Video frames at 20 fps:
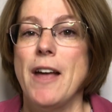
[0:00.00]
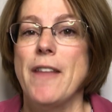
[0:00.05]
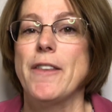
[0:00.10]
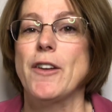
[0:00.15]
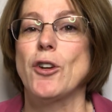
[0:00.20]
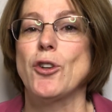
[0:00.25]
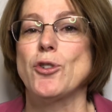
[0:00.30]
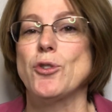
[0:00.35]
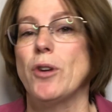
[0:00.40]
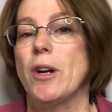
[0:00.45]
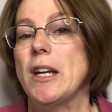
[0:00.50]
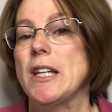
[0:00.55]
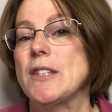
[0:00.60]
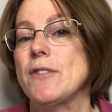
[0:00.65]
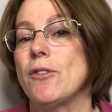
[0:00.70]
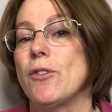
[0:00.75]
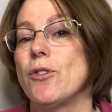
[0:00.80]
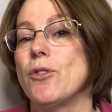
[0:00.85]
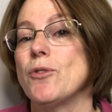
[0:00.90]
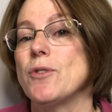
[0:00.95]
that are
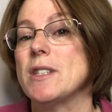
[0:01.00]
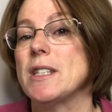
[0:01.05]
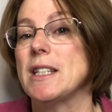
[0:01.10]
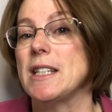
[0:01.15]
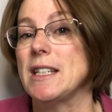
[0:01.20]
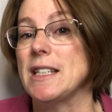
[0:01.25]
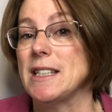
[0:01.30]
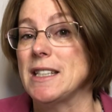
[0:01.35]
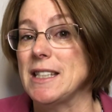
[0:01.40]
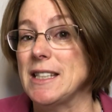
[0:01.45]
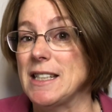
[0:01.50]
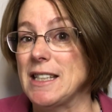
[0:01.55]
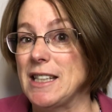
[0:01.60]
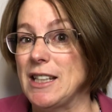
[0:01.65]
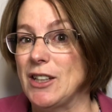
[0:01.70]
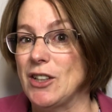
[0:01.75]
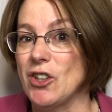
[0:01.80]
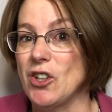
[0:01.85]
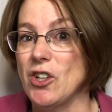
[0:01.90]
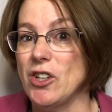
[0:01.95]
transferred through
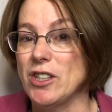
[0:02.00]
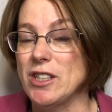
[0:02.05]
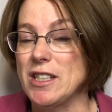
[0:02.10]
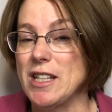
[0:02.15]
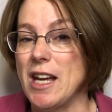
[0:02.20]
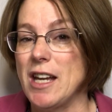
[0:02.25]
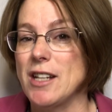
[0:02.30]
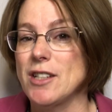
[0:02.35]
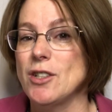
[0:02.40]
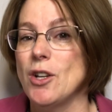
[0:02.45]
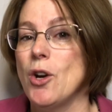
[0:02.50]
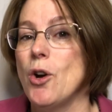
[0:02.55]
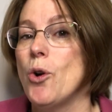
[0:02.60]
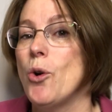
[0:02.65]
skin-to-skin -skin contact